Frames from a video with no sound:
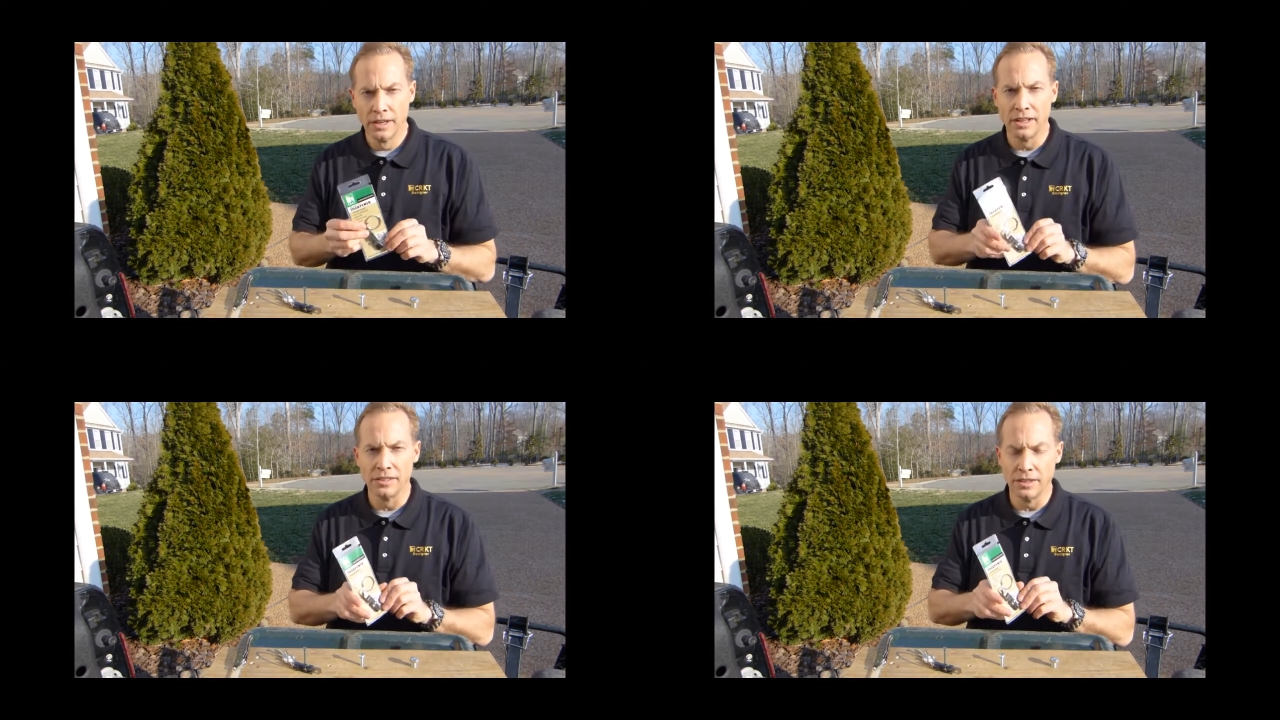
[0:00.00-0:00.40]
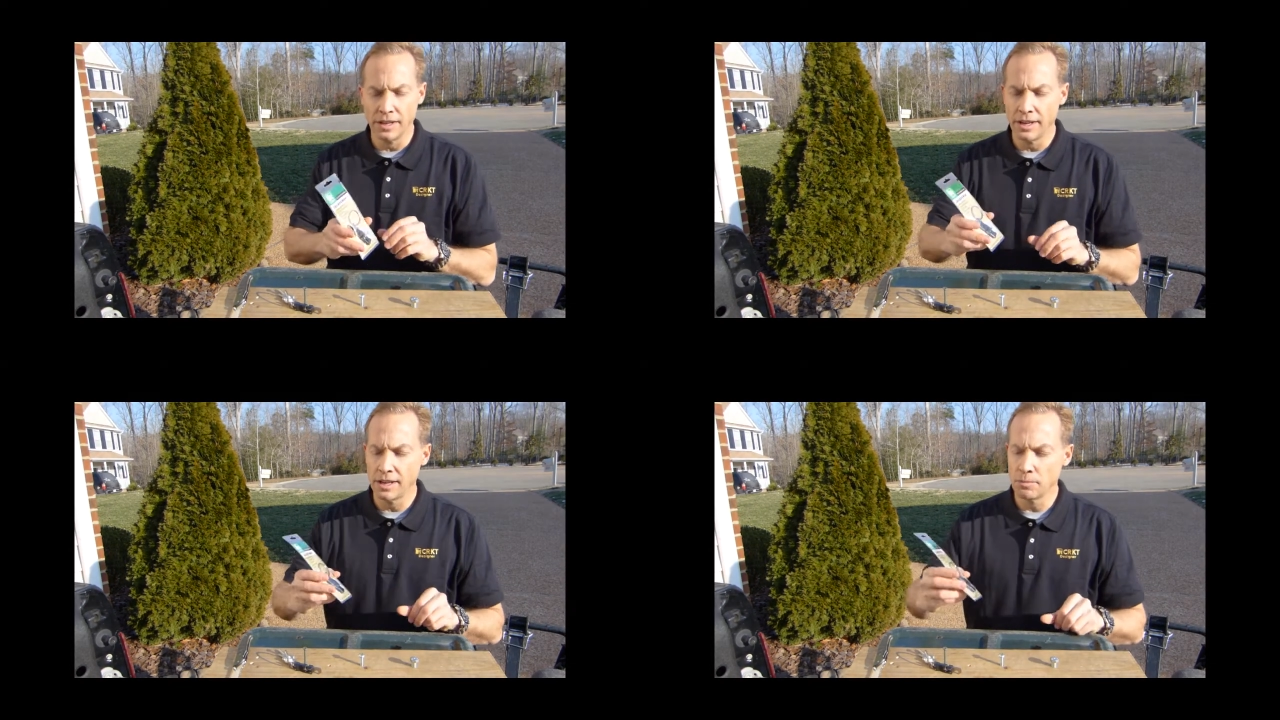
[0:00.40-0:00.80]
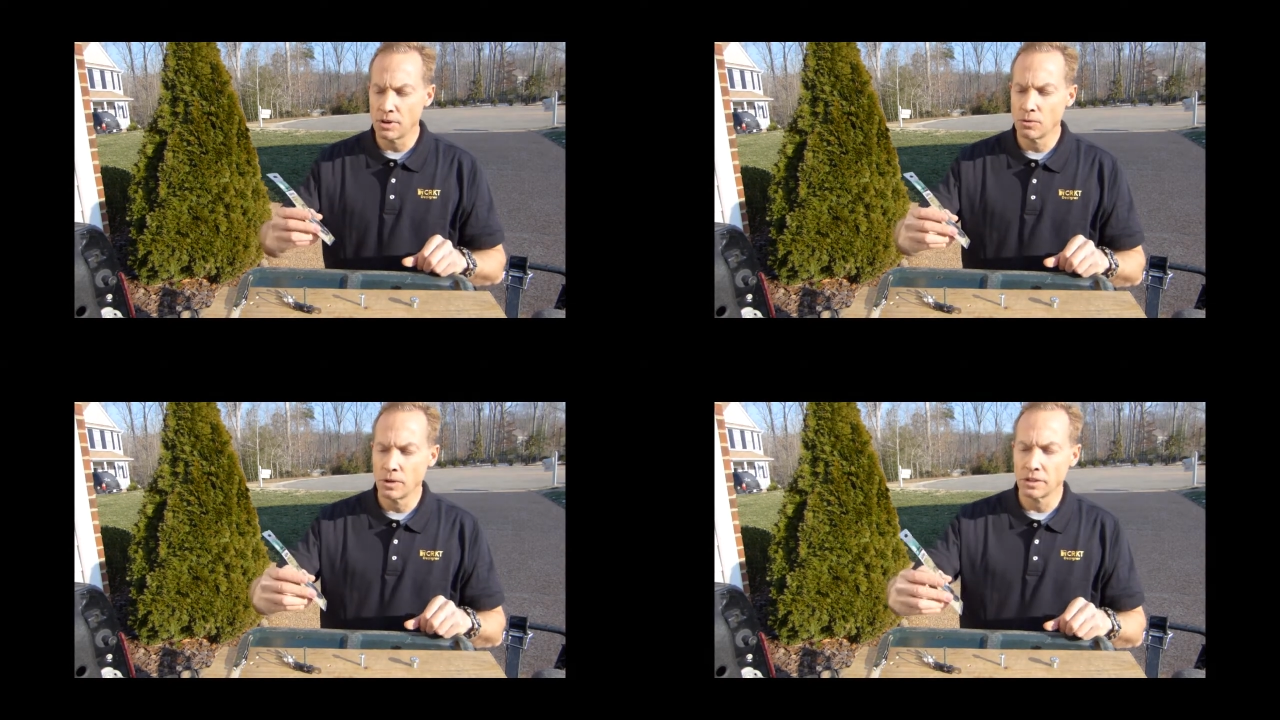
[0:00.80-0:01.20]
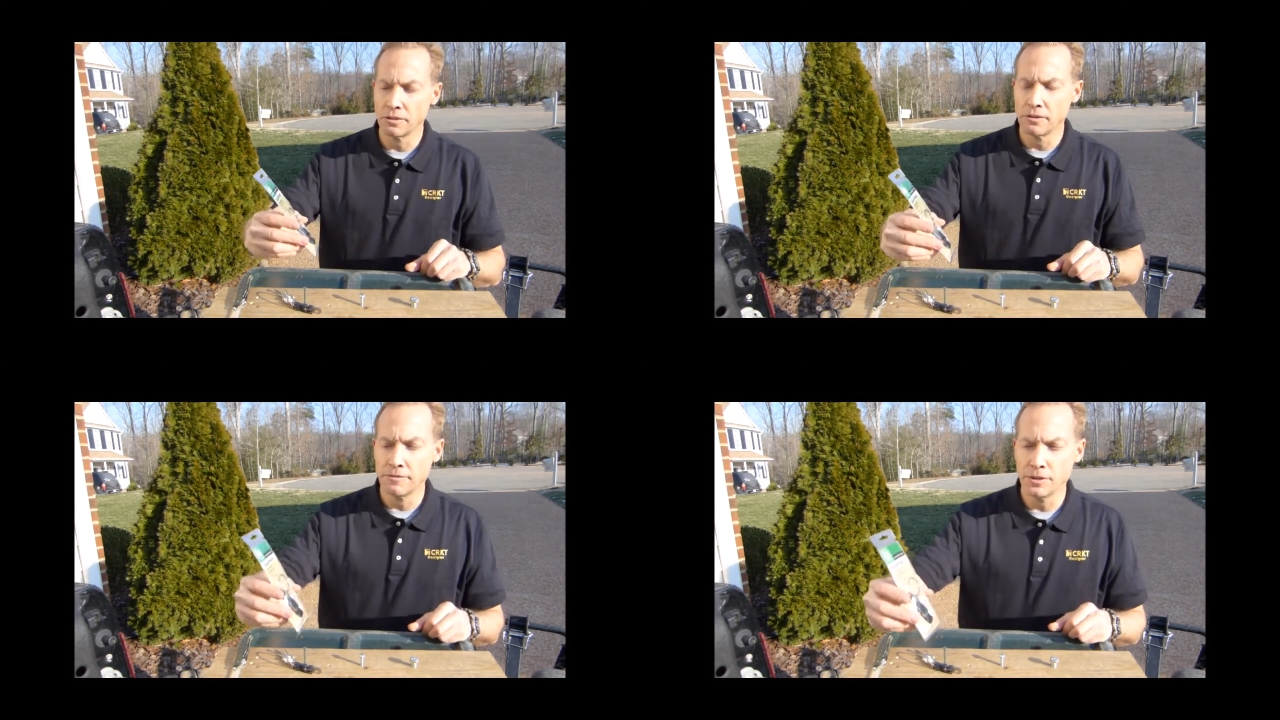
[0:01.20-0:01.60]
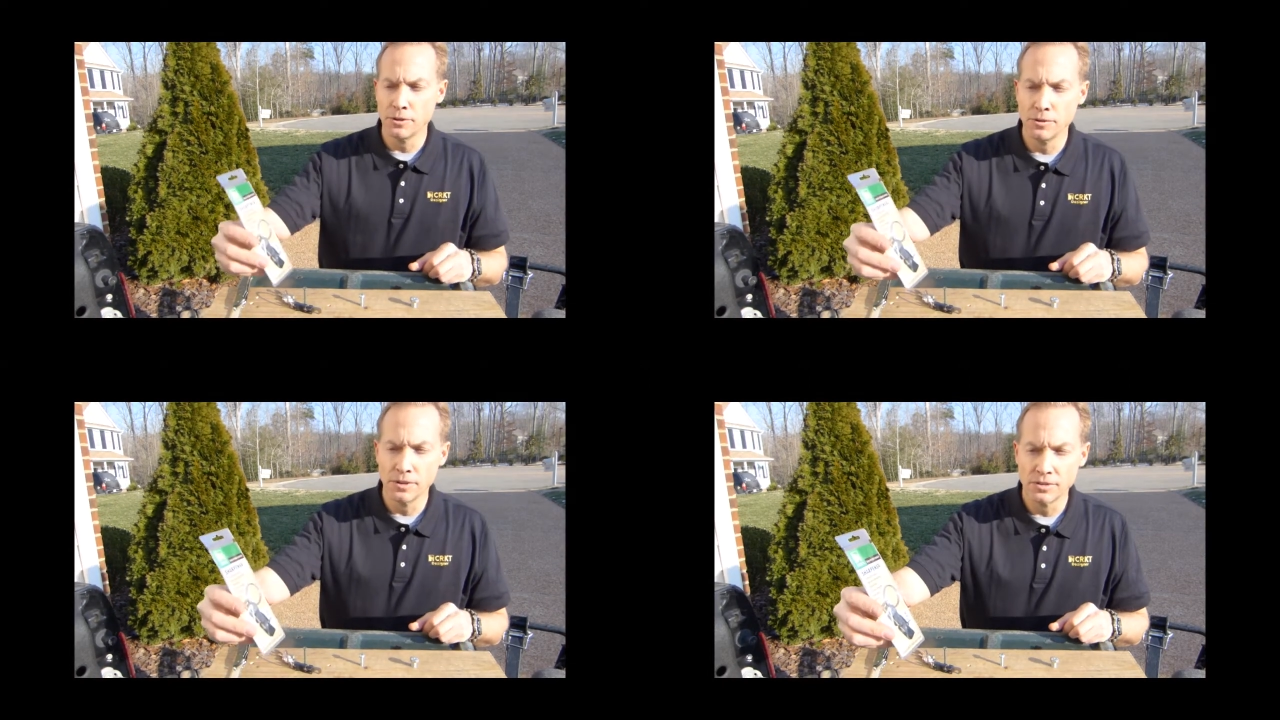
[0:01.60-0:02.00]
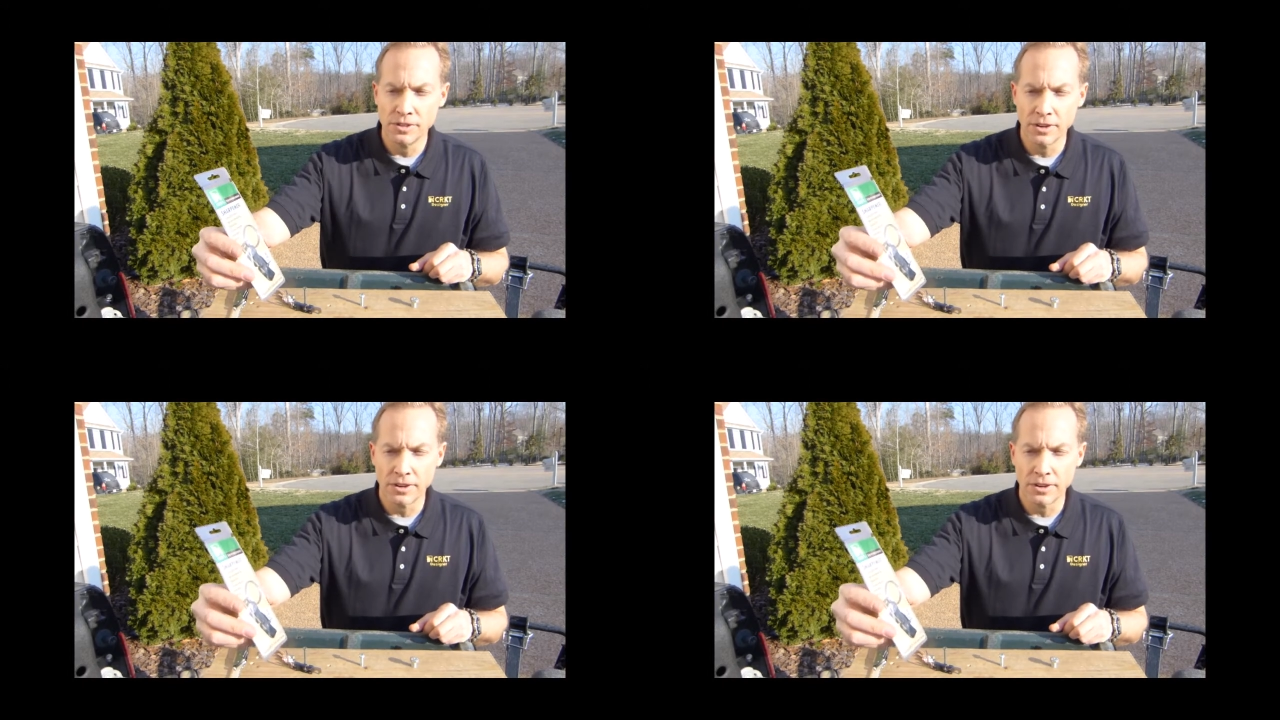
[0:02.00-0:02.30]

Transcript: and today I'm going to quickly review the C